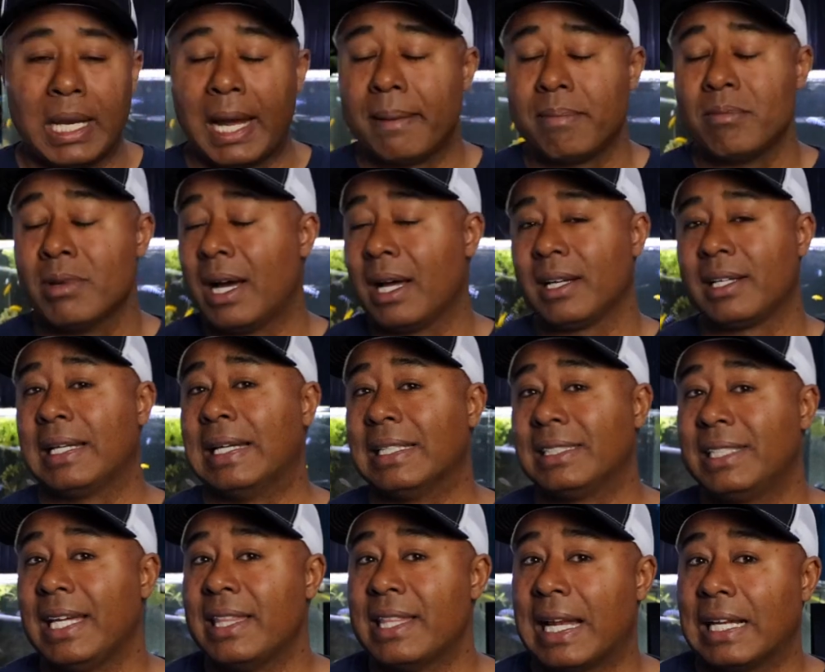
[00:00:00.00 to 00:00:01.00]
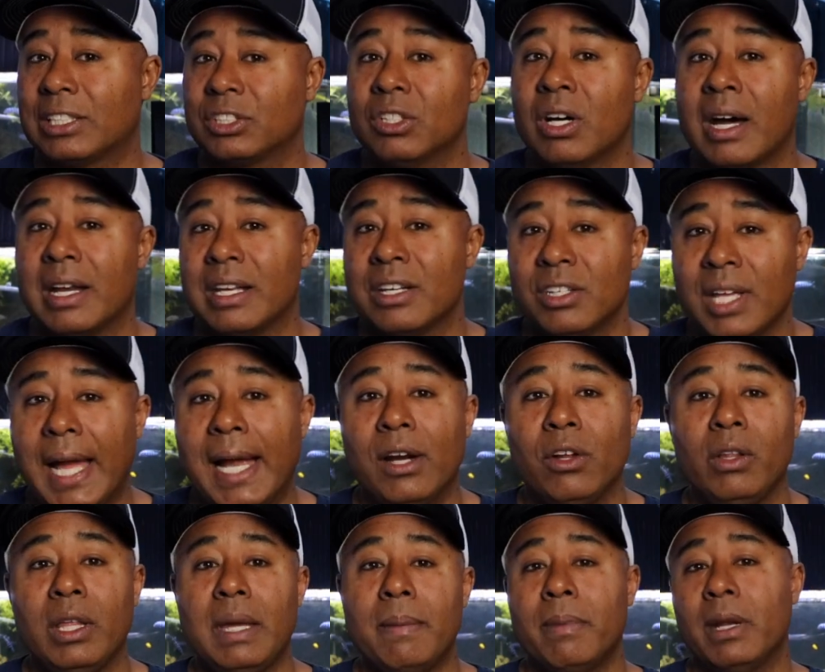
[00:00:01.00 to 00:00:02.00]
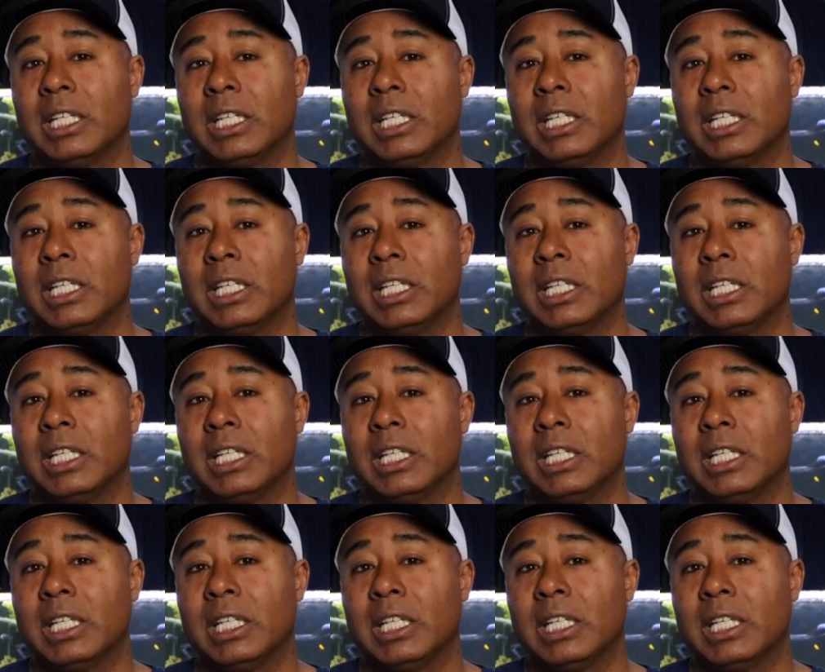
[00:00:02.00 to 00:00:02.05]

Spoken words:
And I'm not gonna say that it's not entirely,